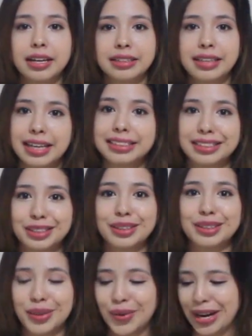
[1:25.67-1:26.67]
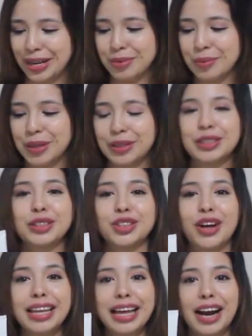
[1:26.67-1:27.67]
Yes, it's also animal milk, so
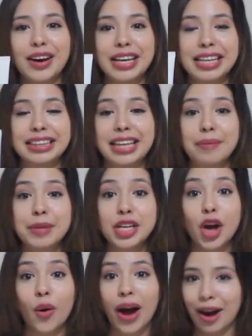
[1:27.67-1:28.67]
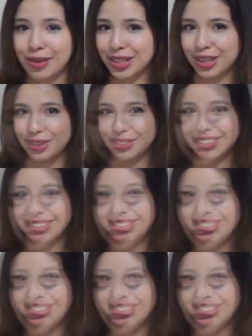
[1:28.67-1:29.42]
try that out and let me know how it goes.